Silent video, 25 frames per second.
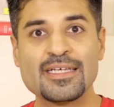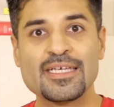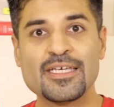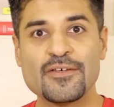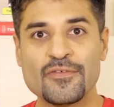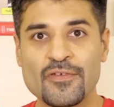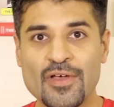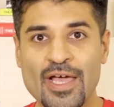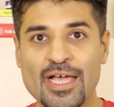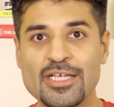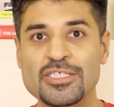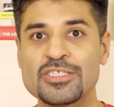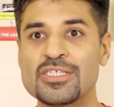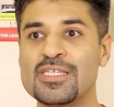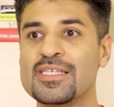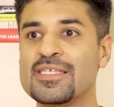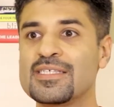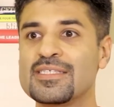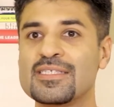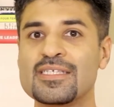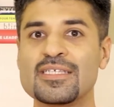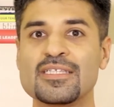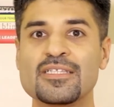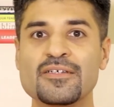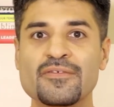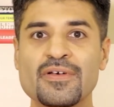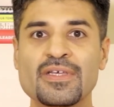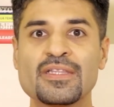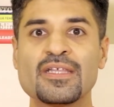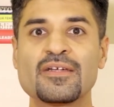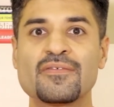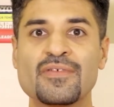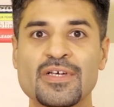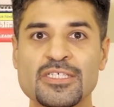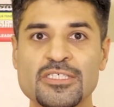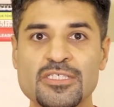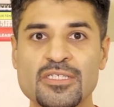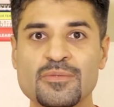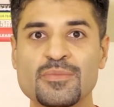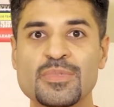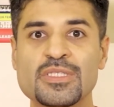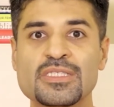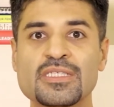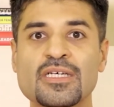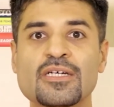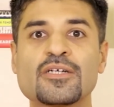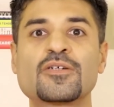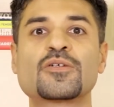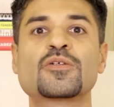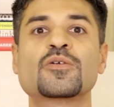If you actually see the way that
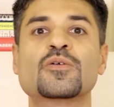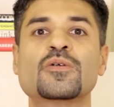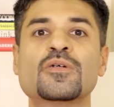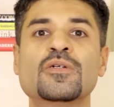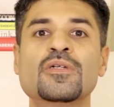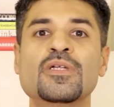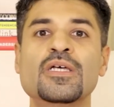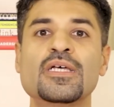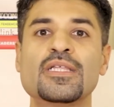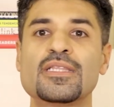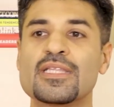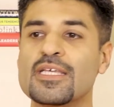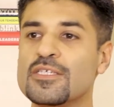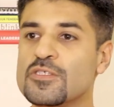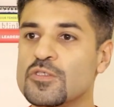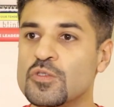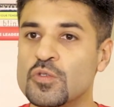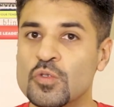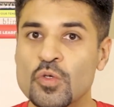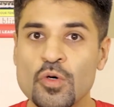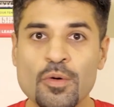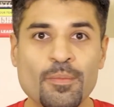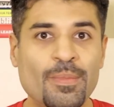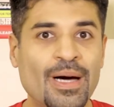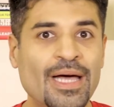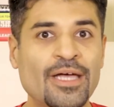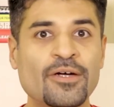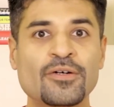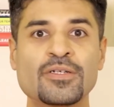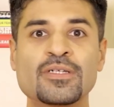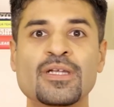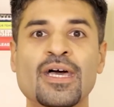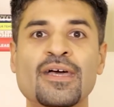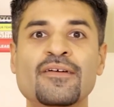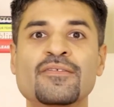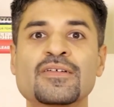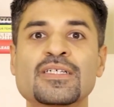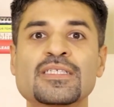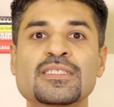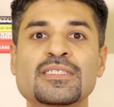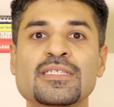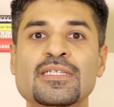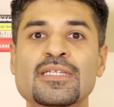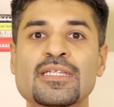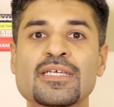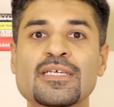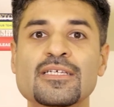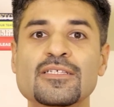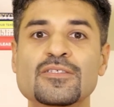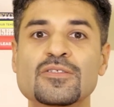vegetables are grown, there's no
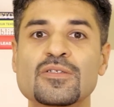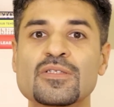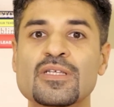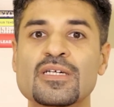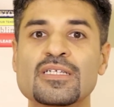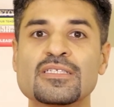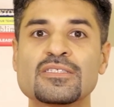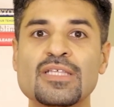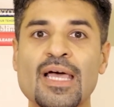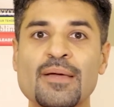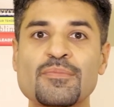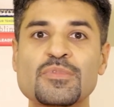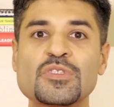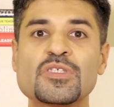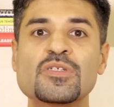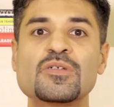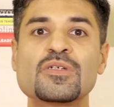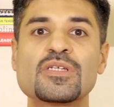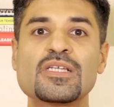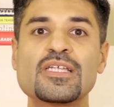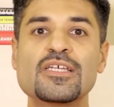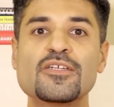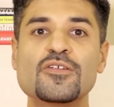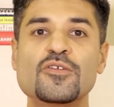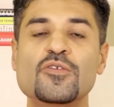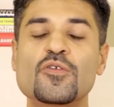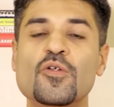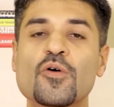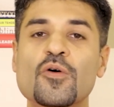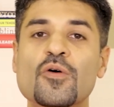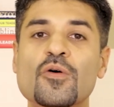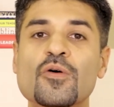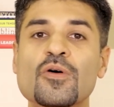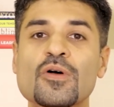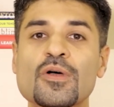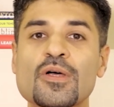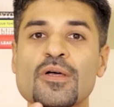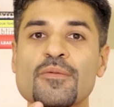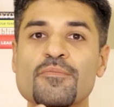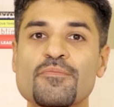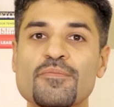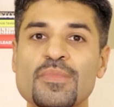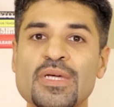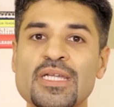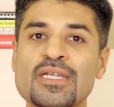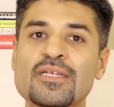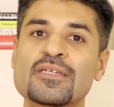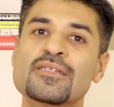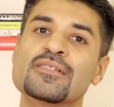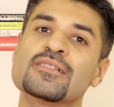biodiversity, so there is absolutely no
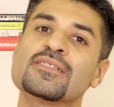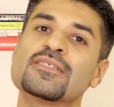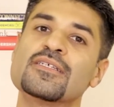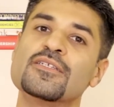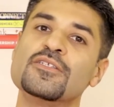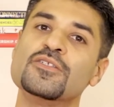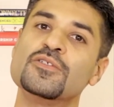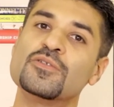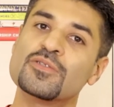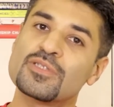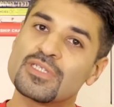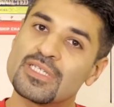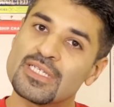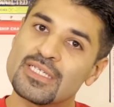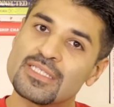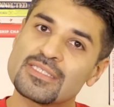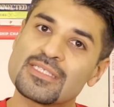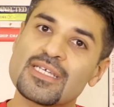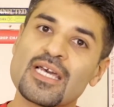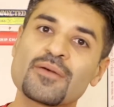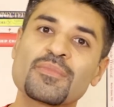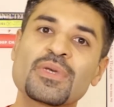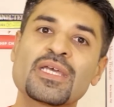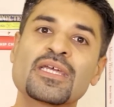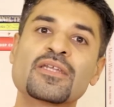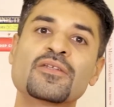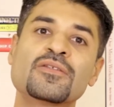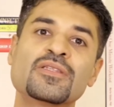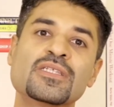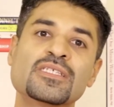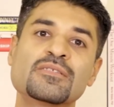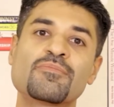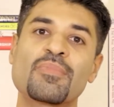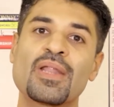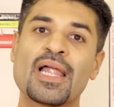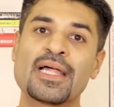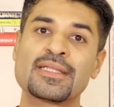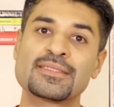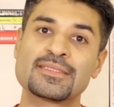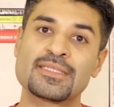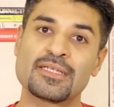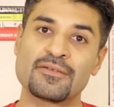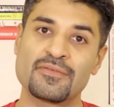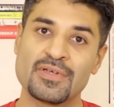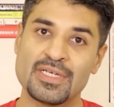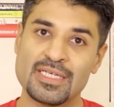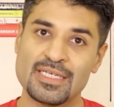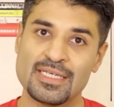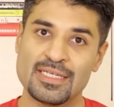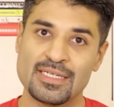minerals and nutrients coming into these plants
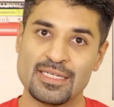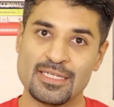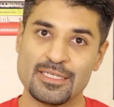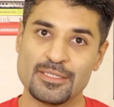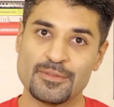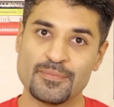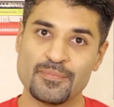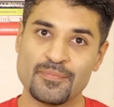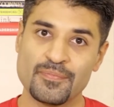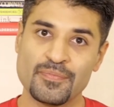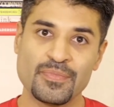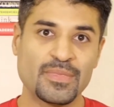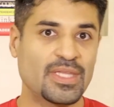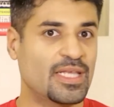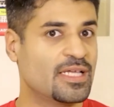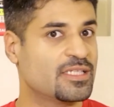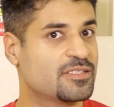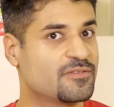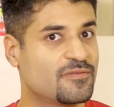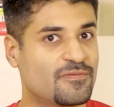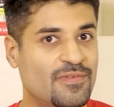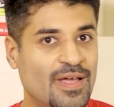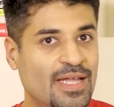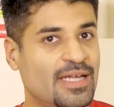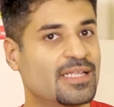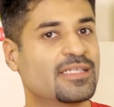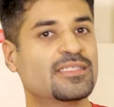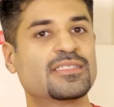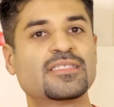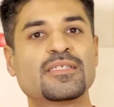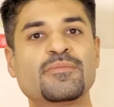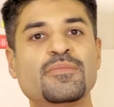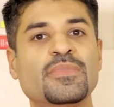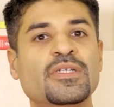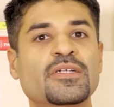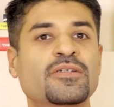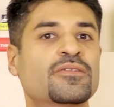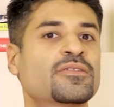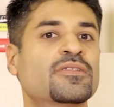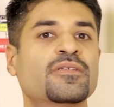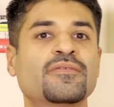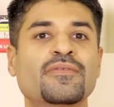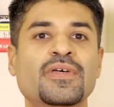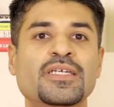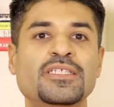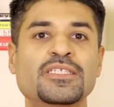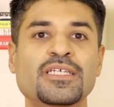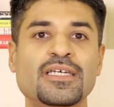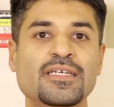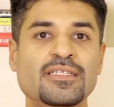that we're eating. It's very similar to the
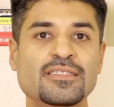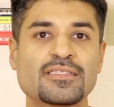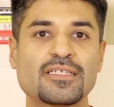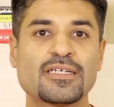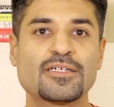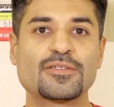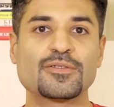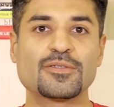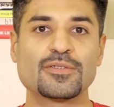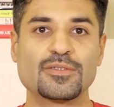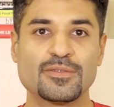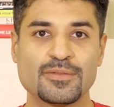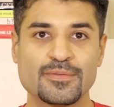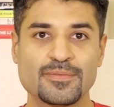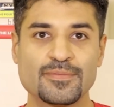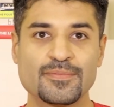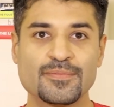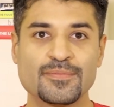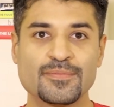way chickens are grown.